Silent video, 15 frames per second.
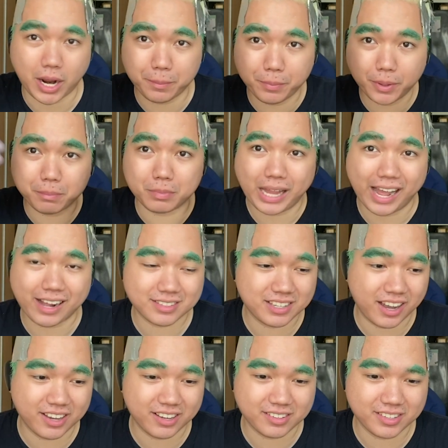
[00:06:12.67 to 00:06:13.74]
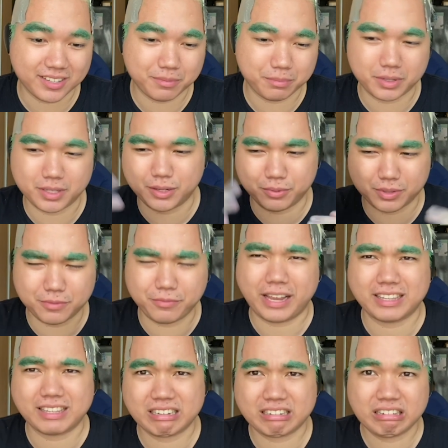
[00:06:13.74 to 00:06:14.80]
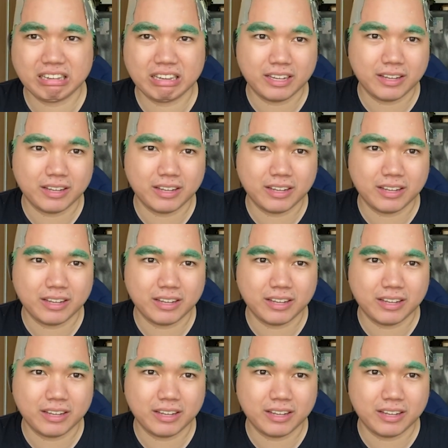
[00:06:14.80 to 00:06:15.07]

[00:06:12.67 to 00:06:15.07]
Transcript: I put black dye on it, but it was fading.